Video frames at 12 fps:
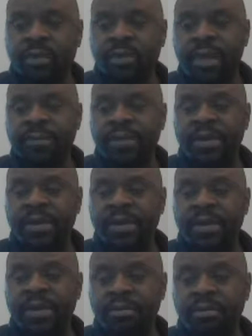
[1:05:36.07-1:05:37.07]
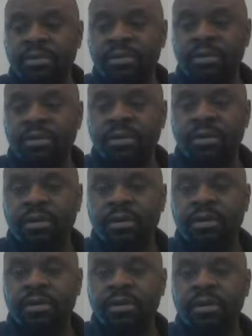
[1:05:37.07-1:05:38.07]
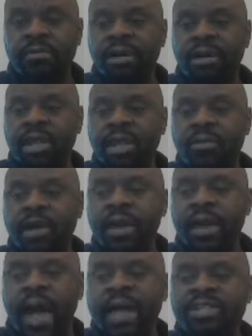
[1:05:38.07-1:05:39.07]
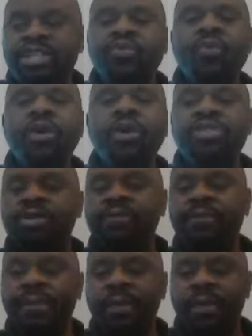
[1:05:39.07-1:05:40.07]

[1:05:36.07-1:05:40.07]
That's what black people do. But anyway, I just wanted